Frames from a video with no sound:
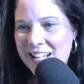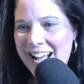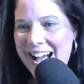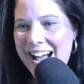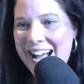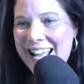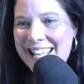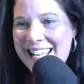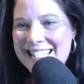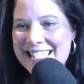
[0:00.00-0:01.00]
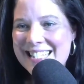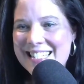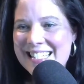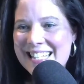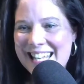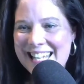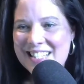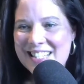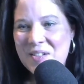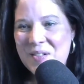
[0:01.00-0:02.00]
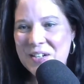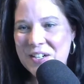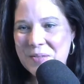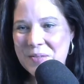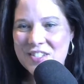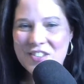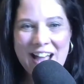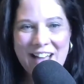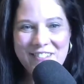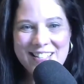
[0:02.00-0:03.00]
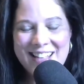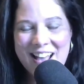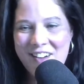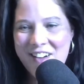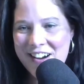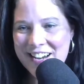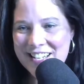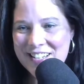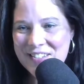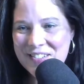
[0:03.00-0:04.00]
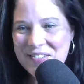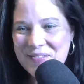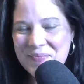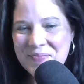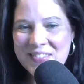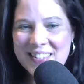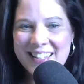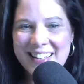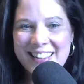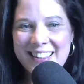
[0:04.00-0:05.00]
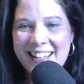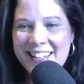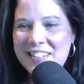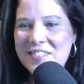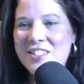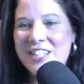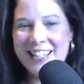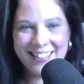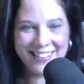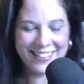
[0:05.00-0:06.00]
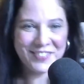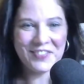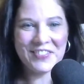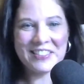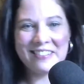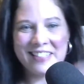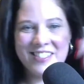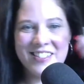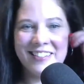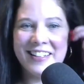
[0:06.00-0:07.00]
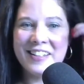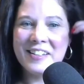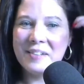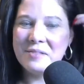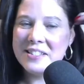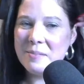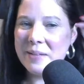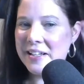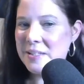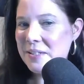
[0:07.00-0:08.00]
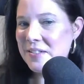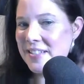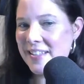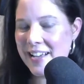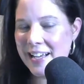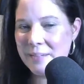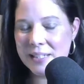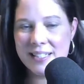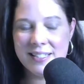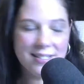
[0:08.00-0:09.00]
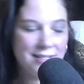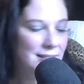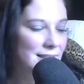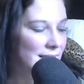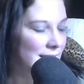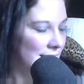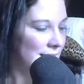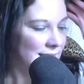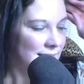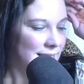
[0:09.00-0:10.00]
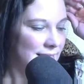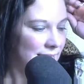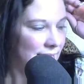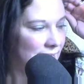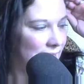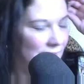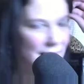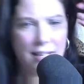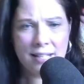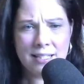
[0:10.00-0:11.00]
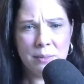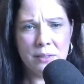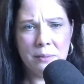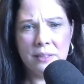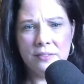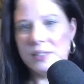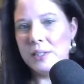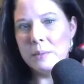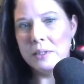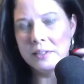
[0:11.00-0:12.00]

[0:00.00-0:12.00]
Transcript: Hi, King's Corner with Travis. How are you? Thank you, Jan. I don't feel angelic. I want to tell my husband you said that because I think he thinks I'm a little bit of a demon.